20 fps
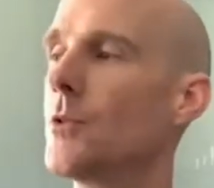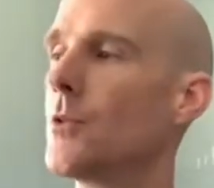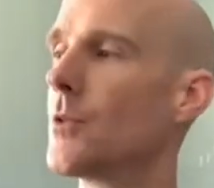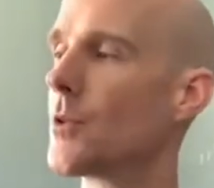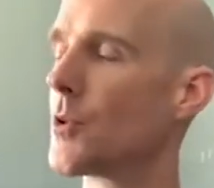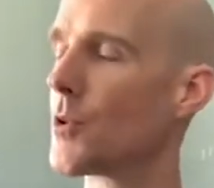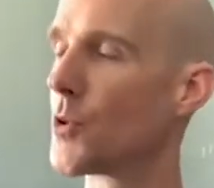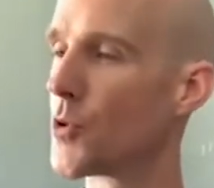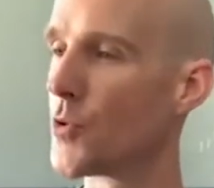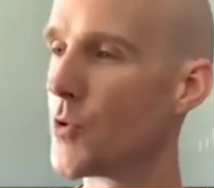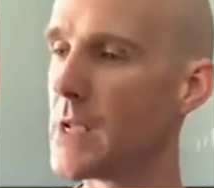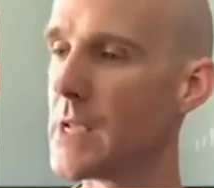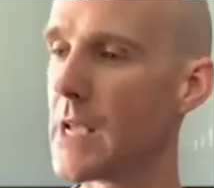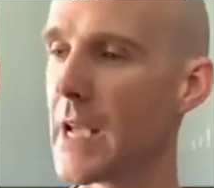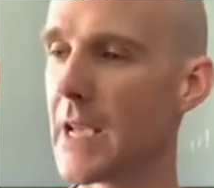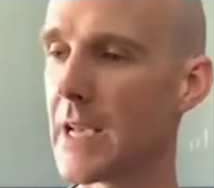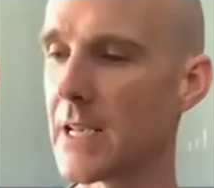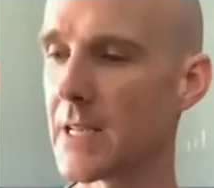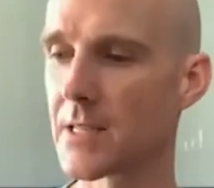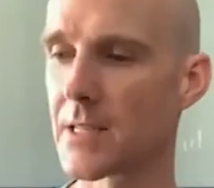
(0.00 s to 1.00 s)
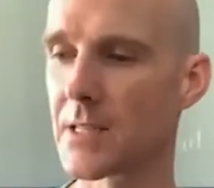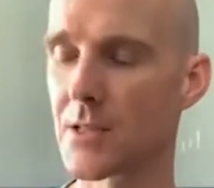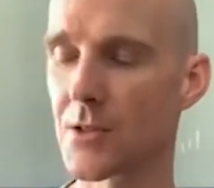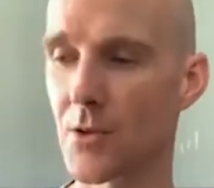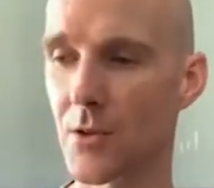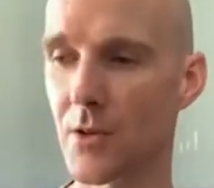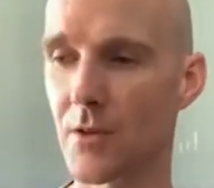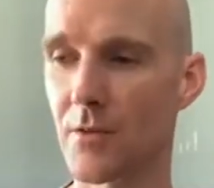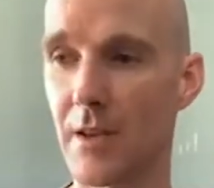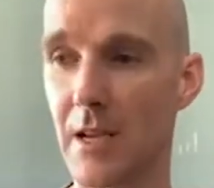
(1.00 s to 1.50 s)
create
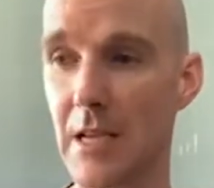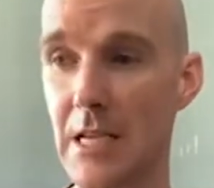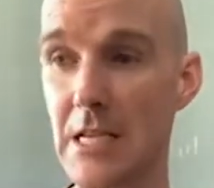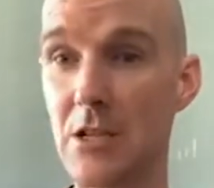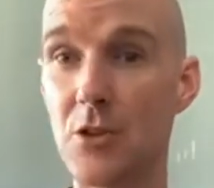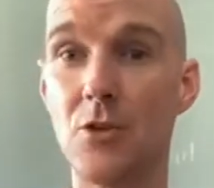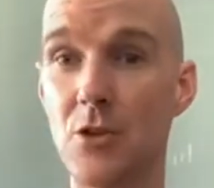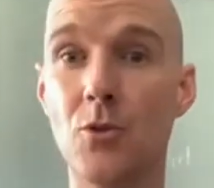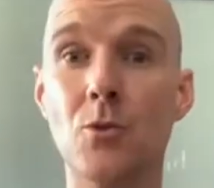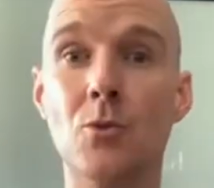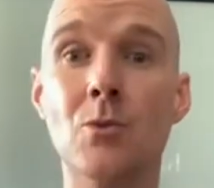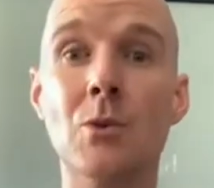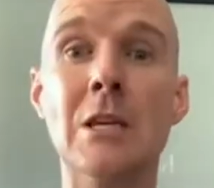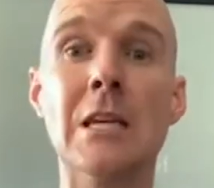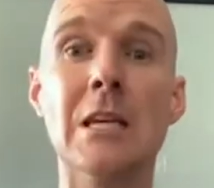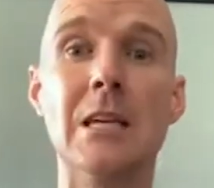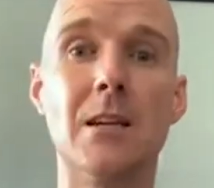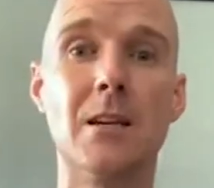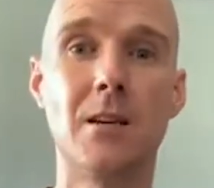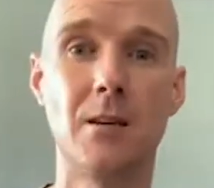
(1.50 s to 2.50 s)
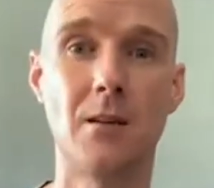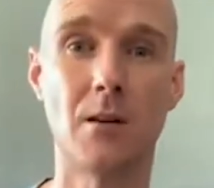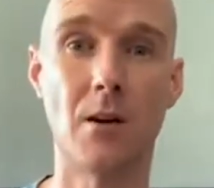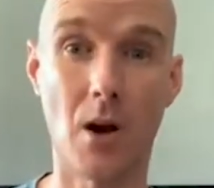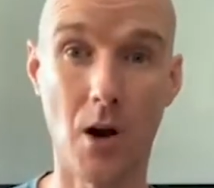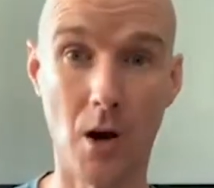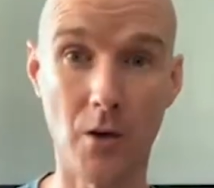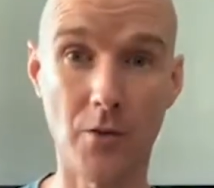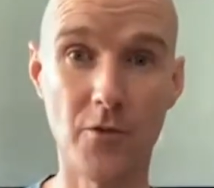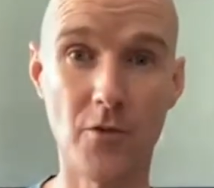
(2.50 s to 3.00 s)
sort of a unique
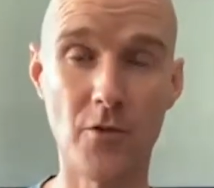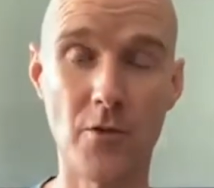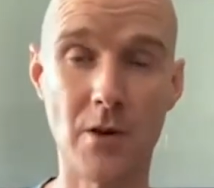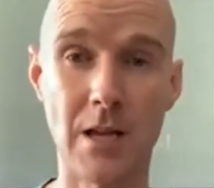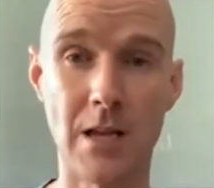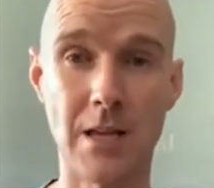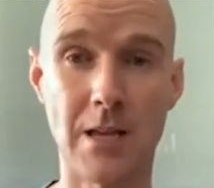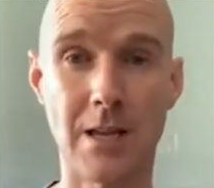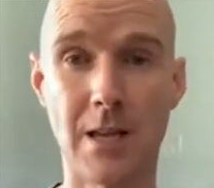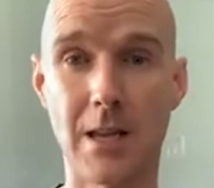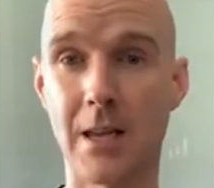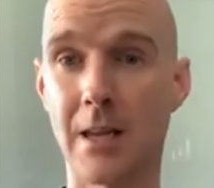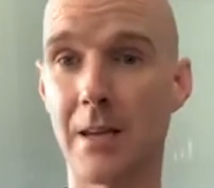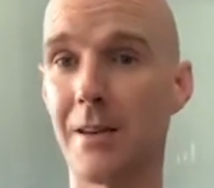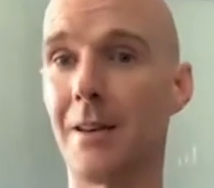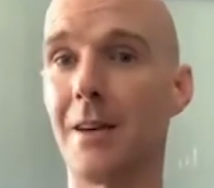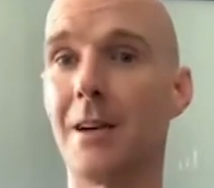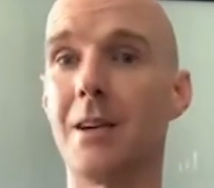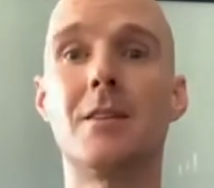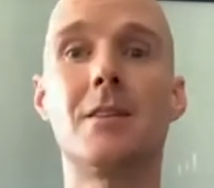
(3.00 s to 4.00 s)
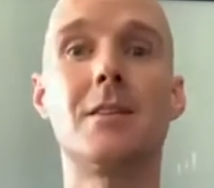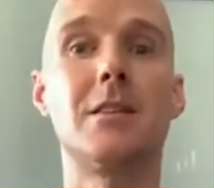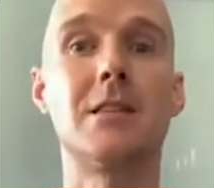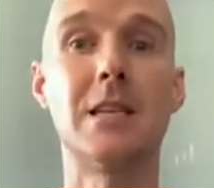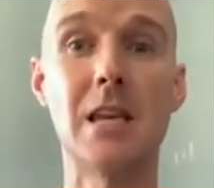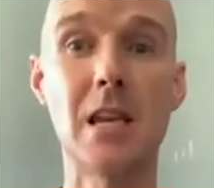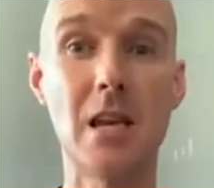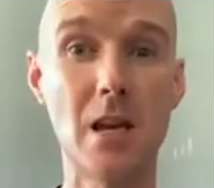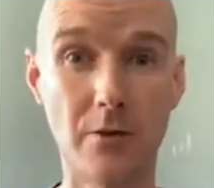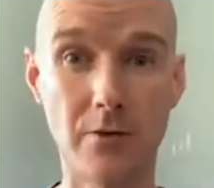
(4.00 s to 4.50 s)
offering in a
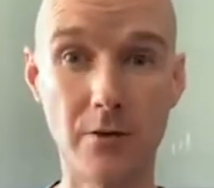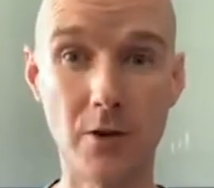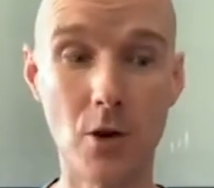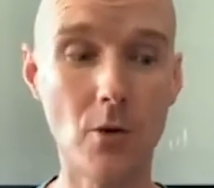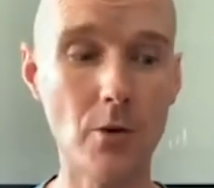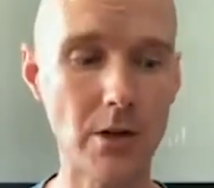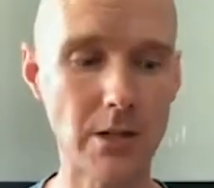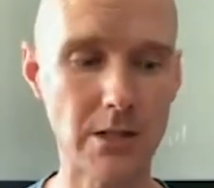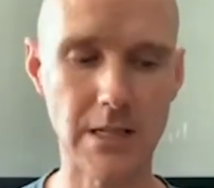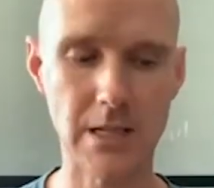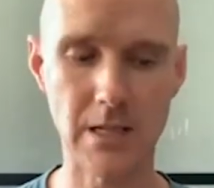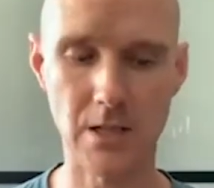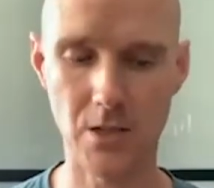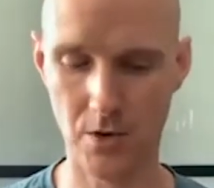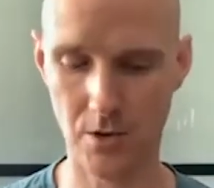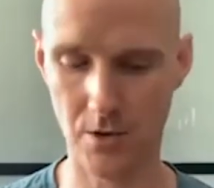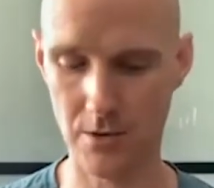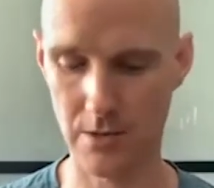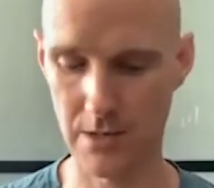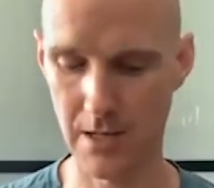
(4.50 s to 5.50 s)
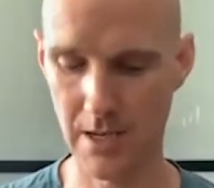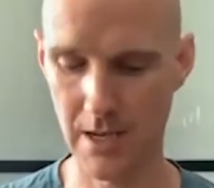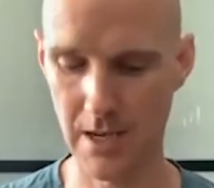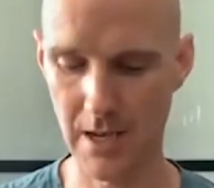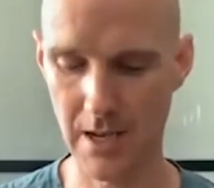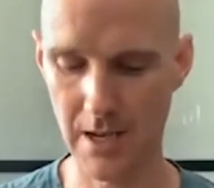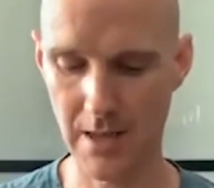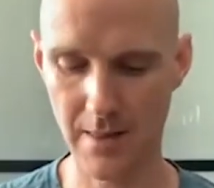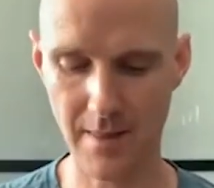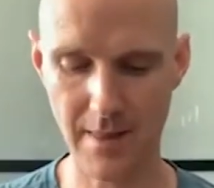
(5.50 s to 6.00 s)
sea of yoga teachers,
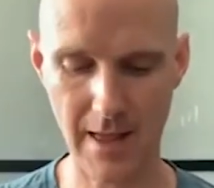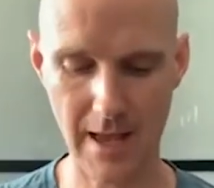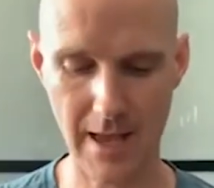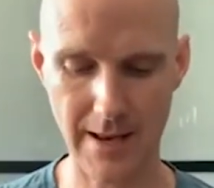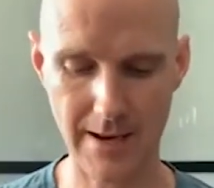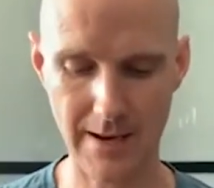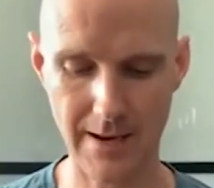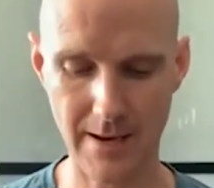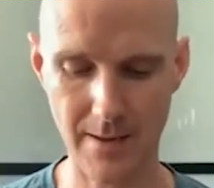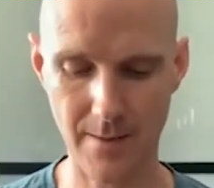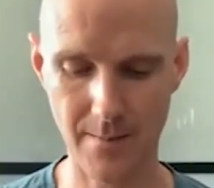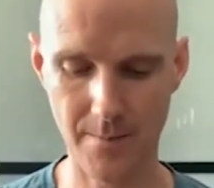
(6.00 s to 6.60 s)
then